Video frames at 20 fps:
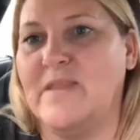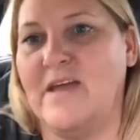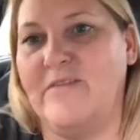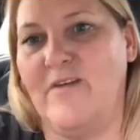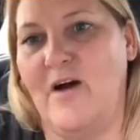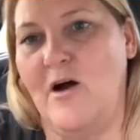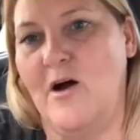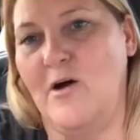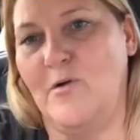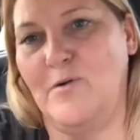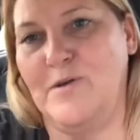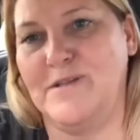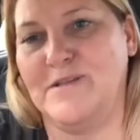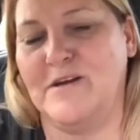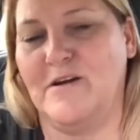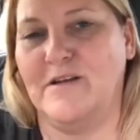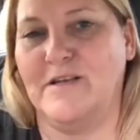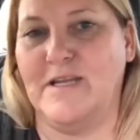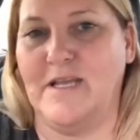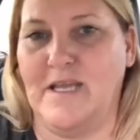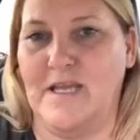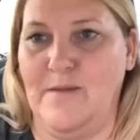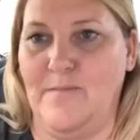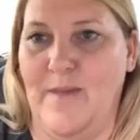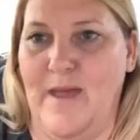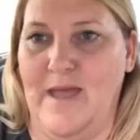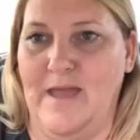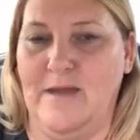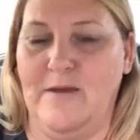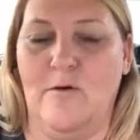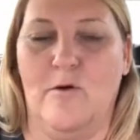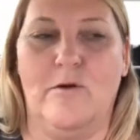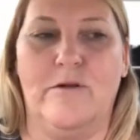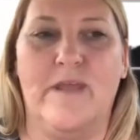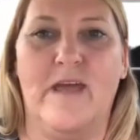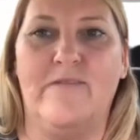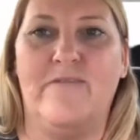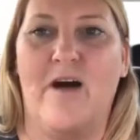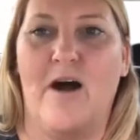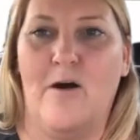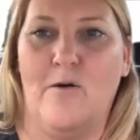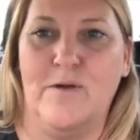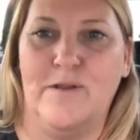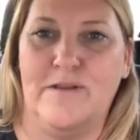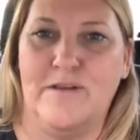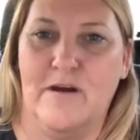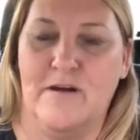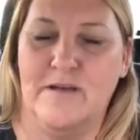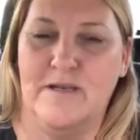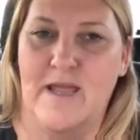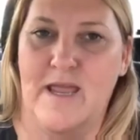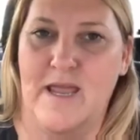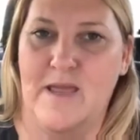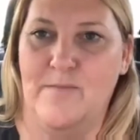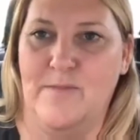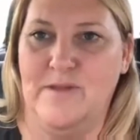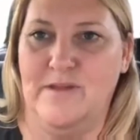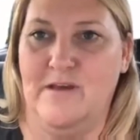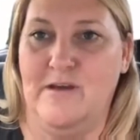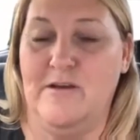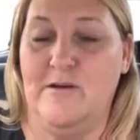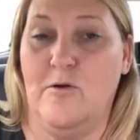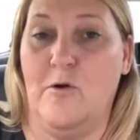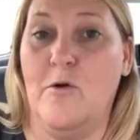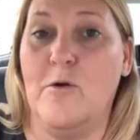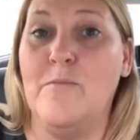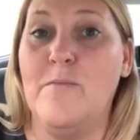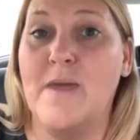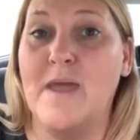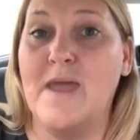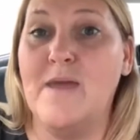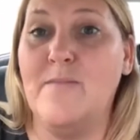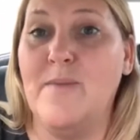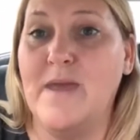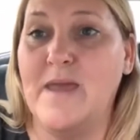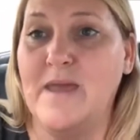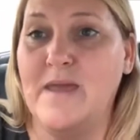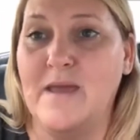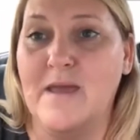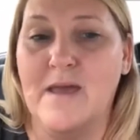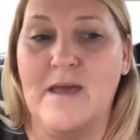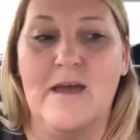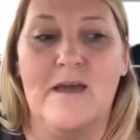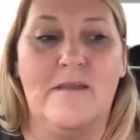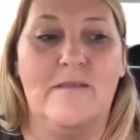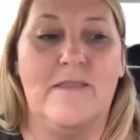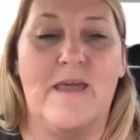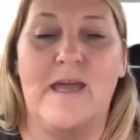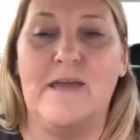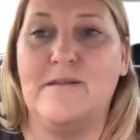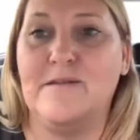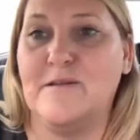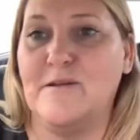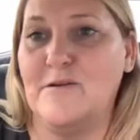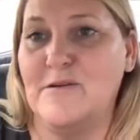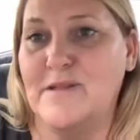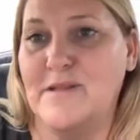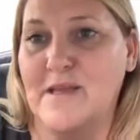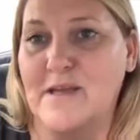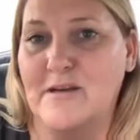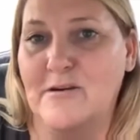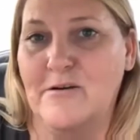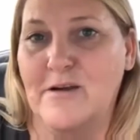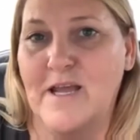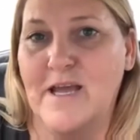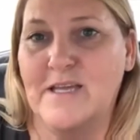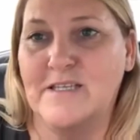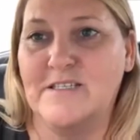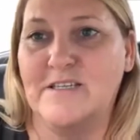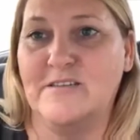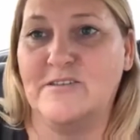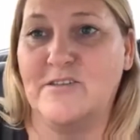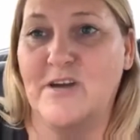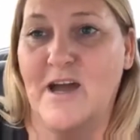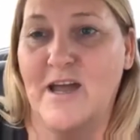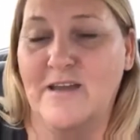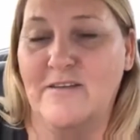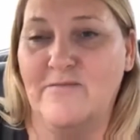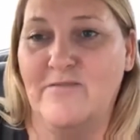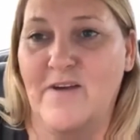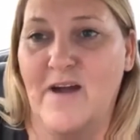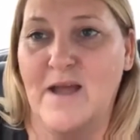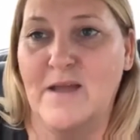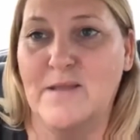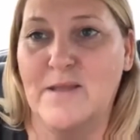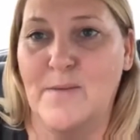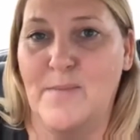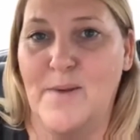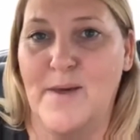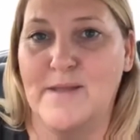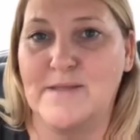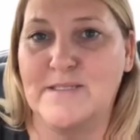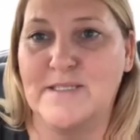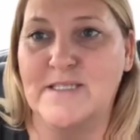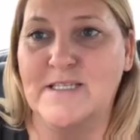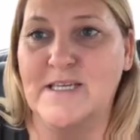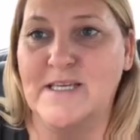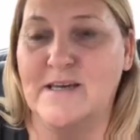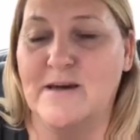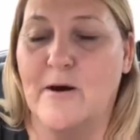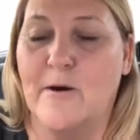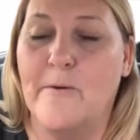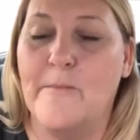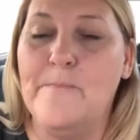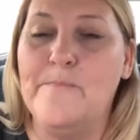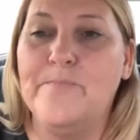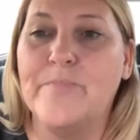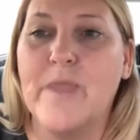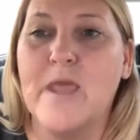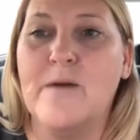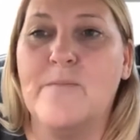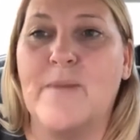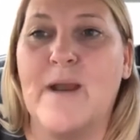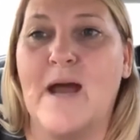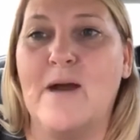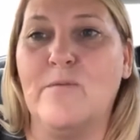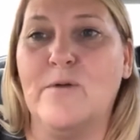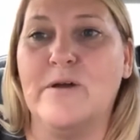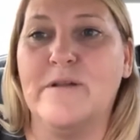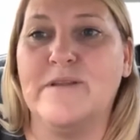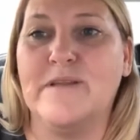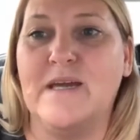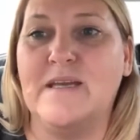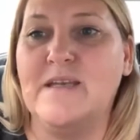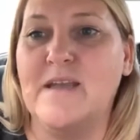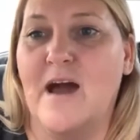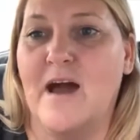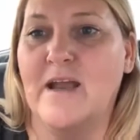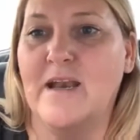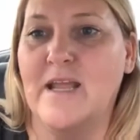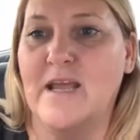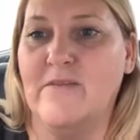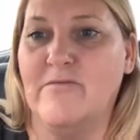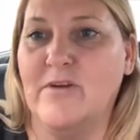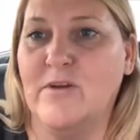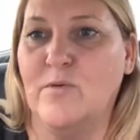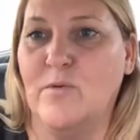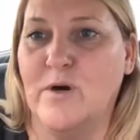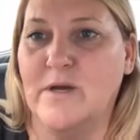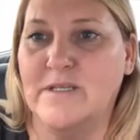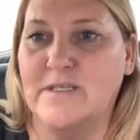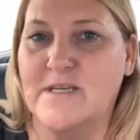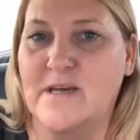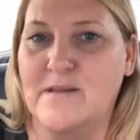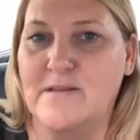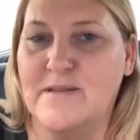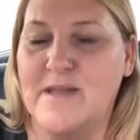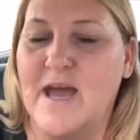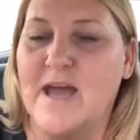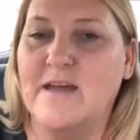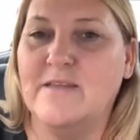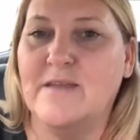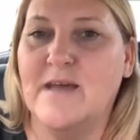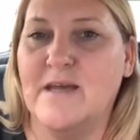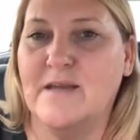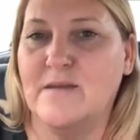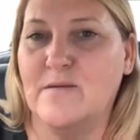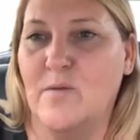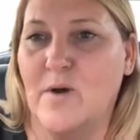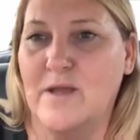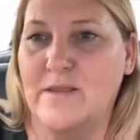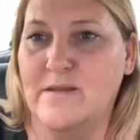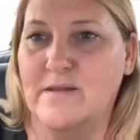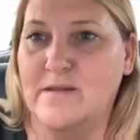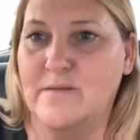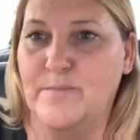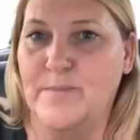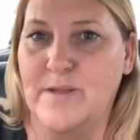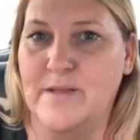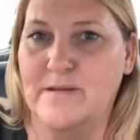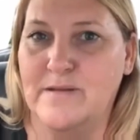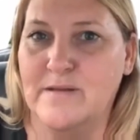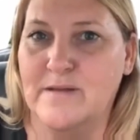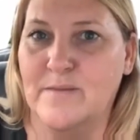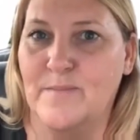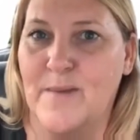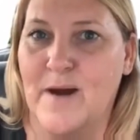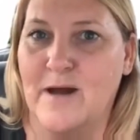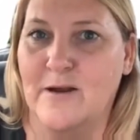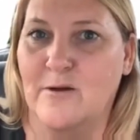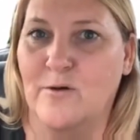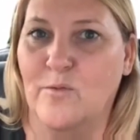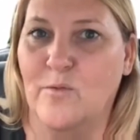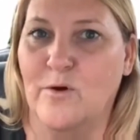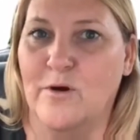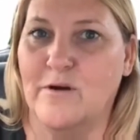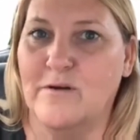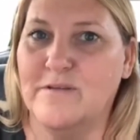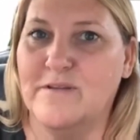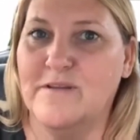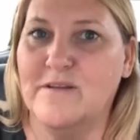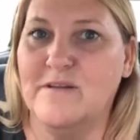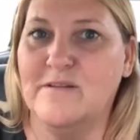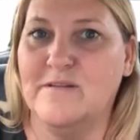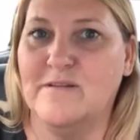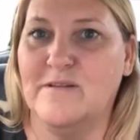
They've always gone to eBay or they've always gone to Amazon or maybe they search the internet to try and find the best deal. But I will say not everyone does that and that's why this business model works